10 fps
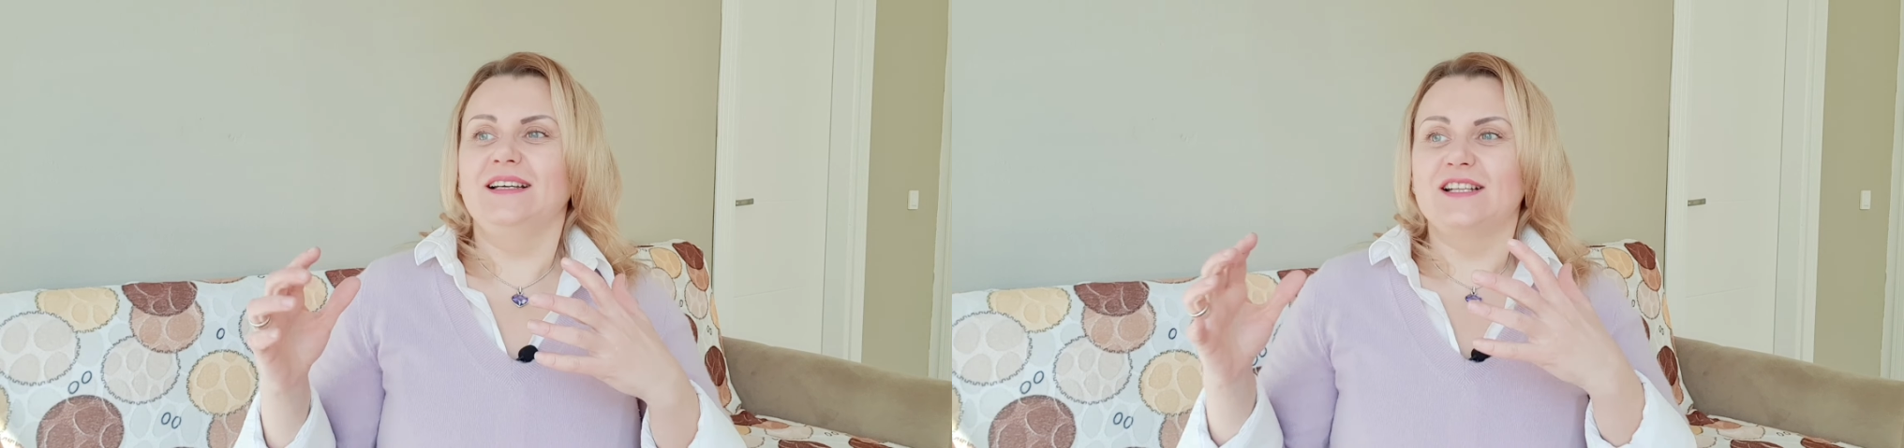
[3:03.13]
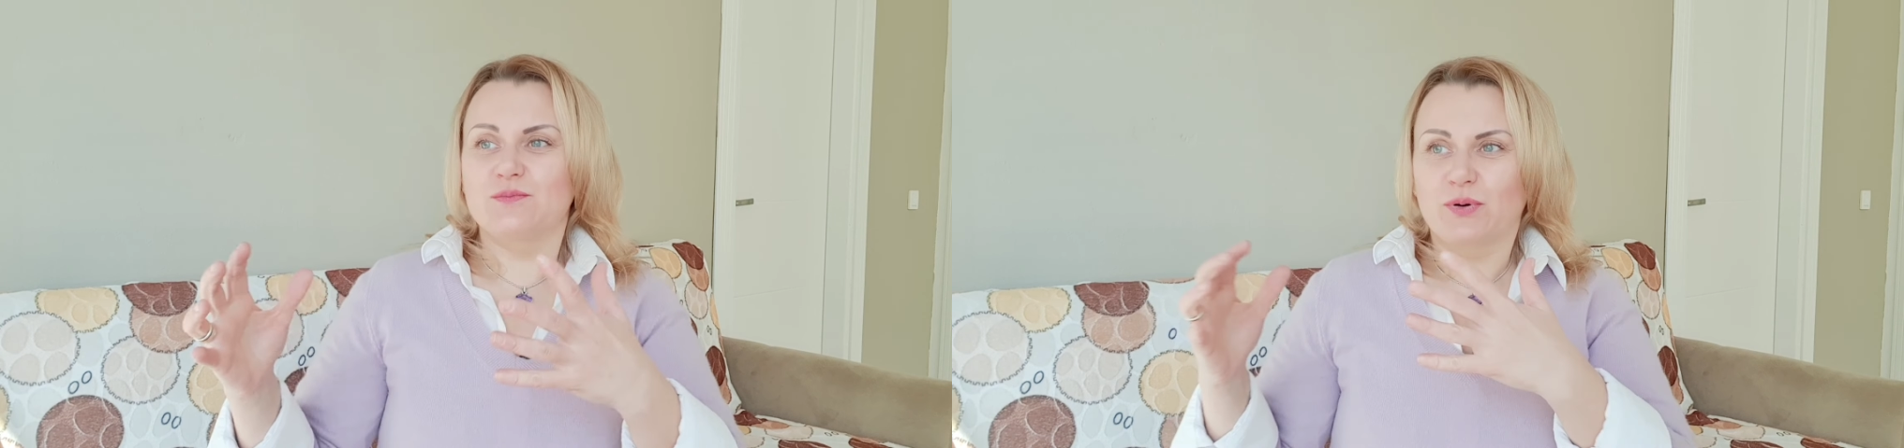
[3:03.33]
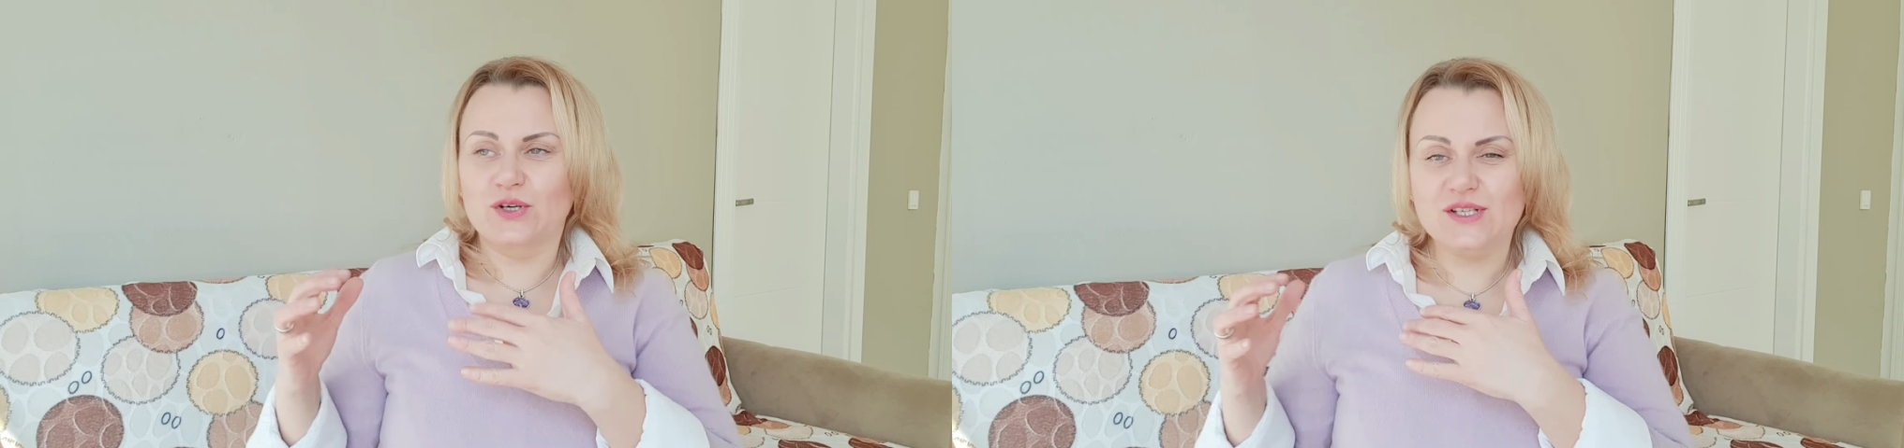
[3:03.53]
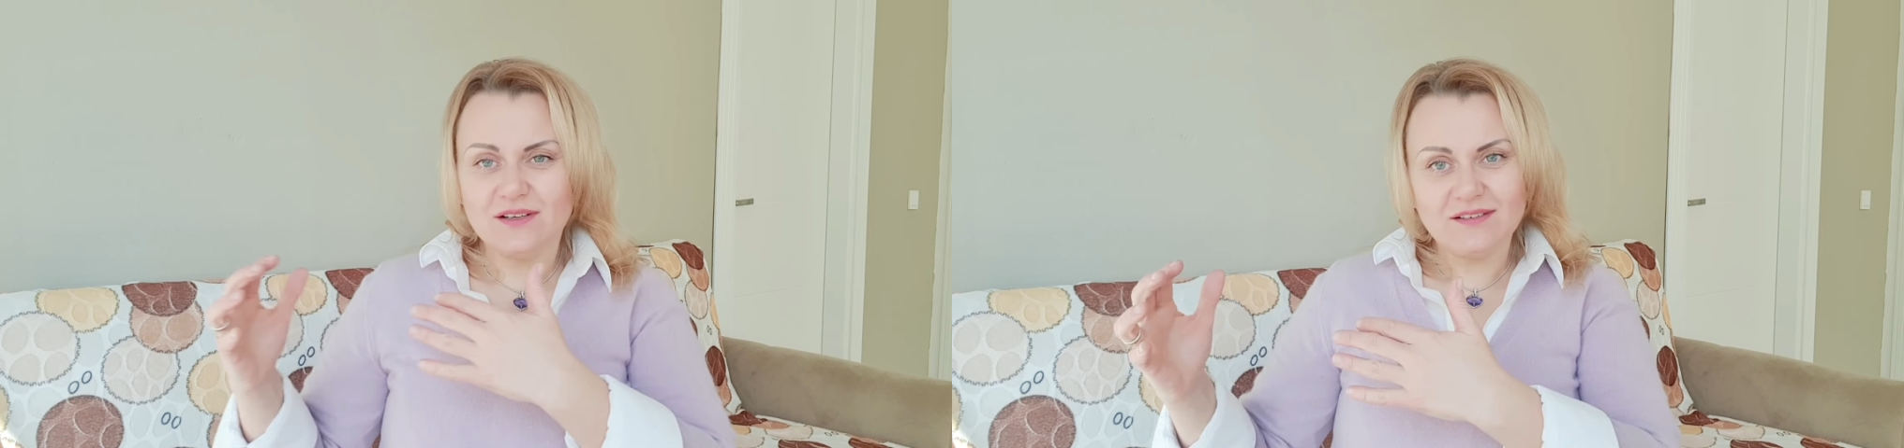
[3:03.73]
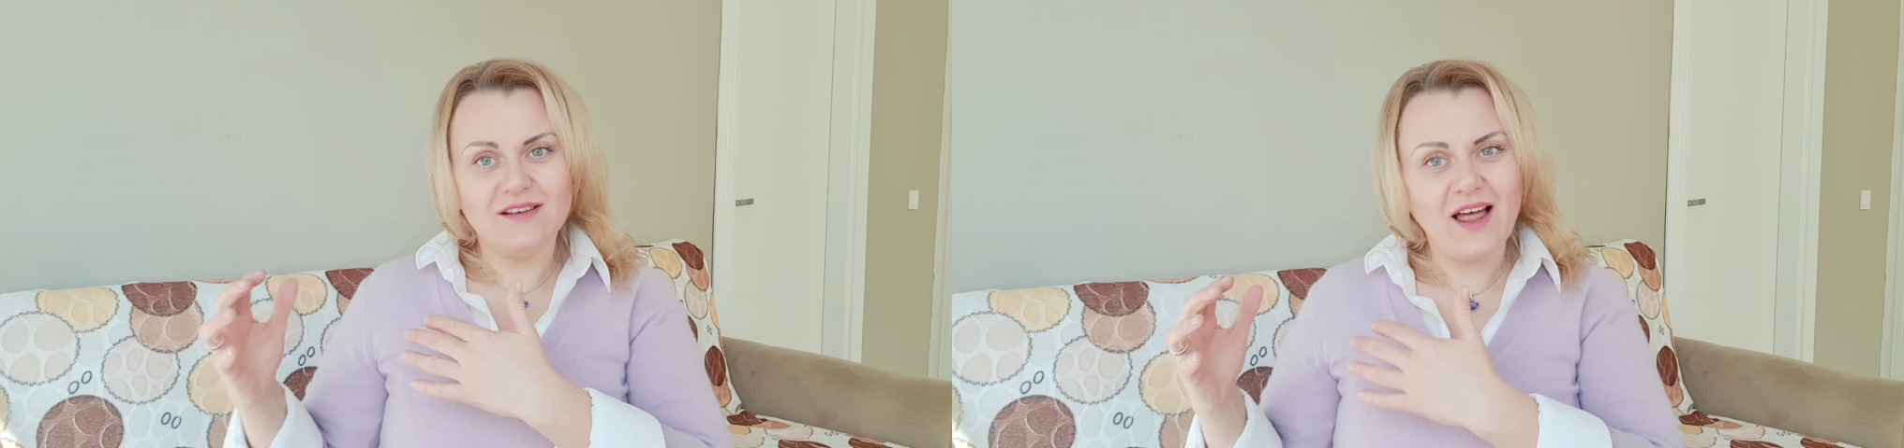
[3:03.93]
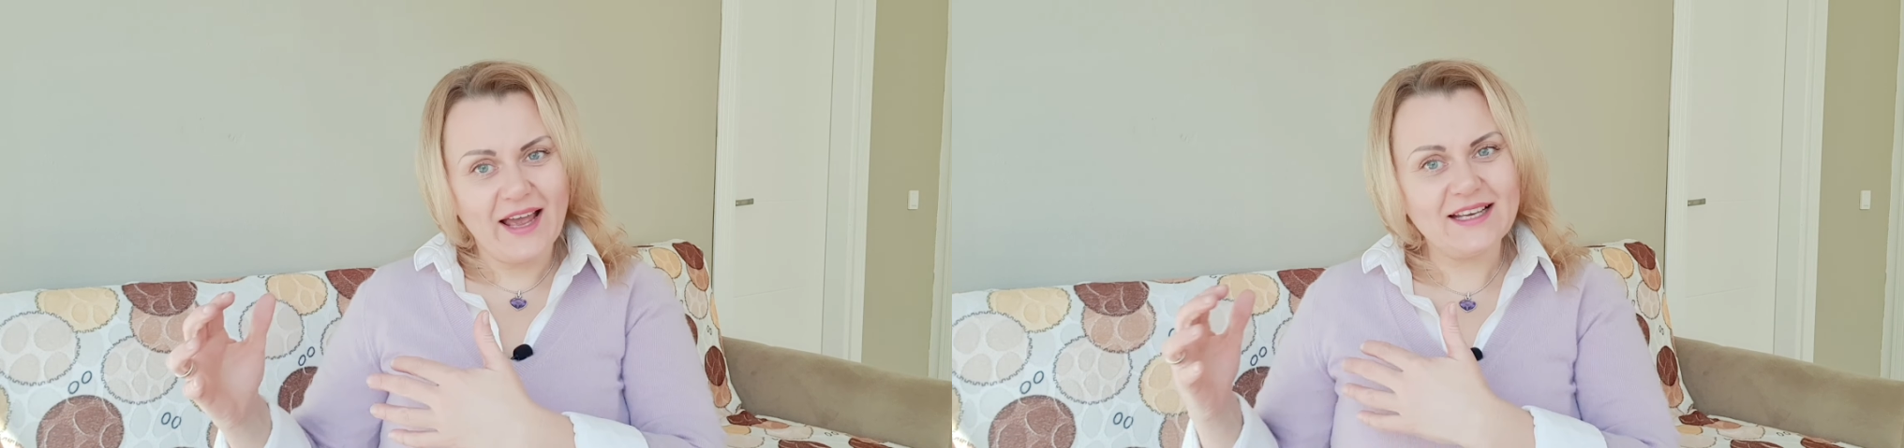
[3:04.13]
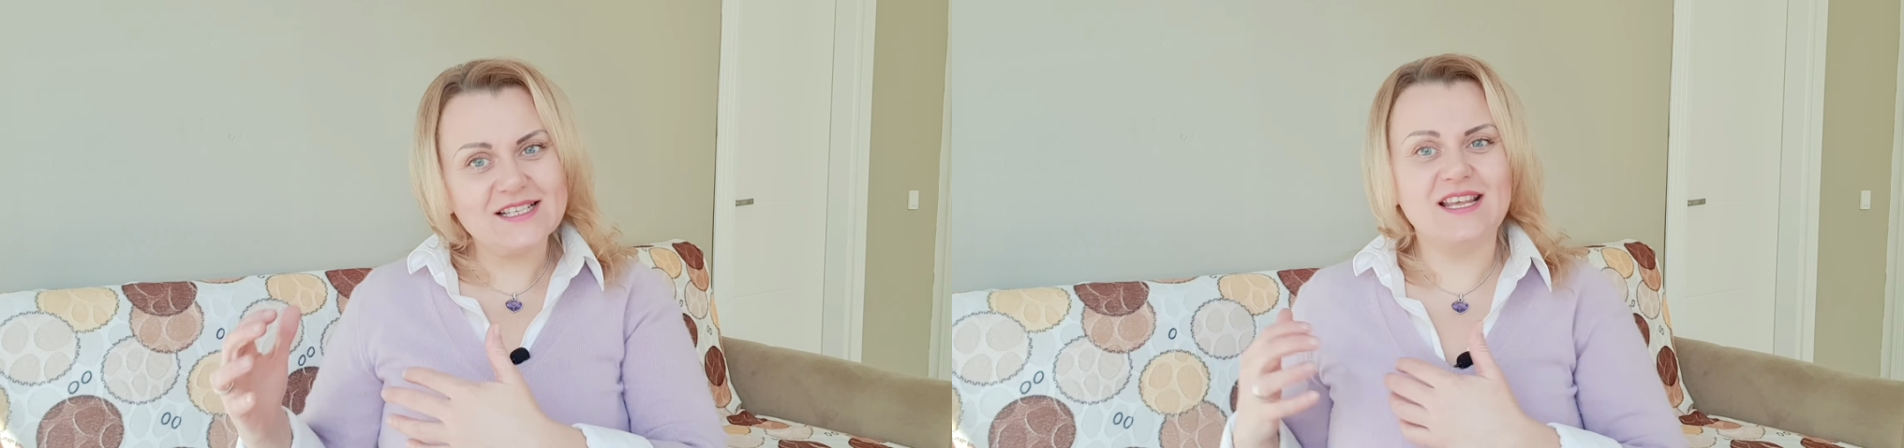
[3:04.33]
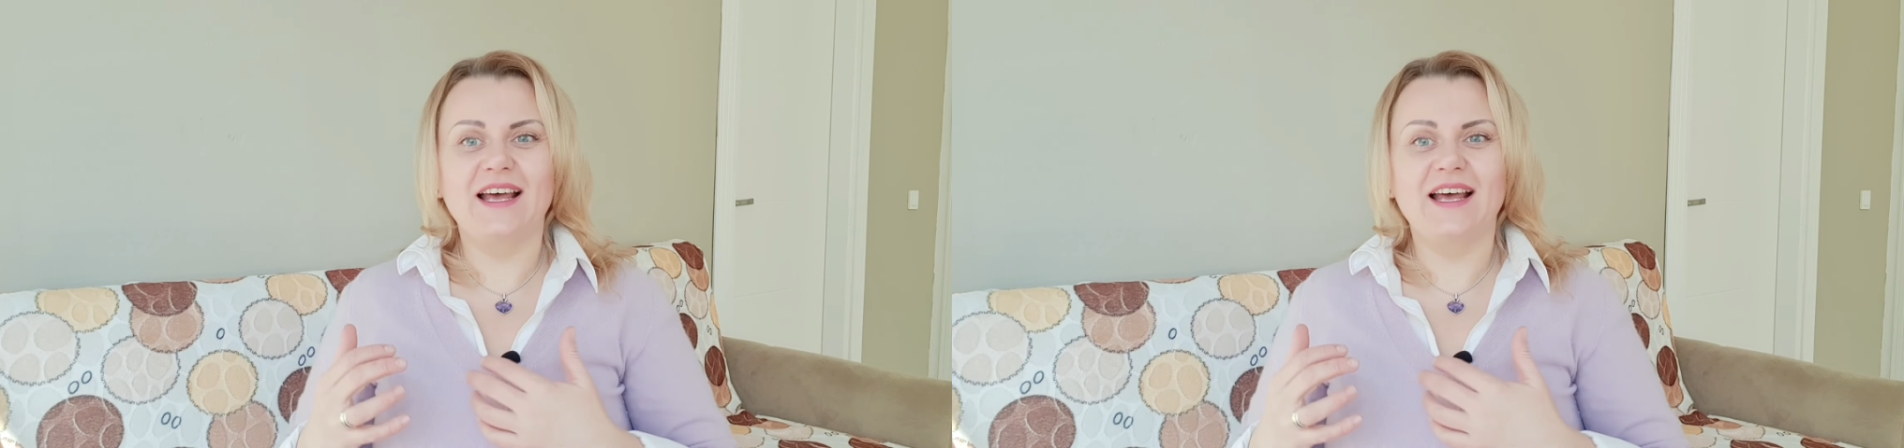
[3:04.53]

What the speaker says: this person likes,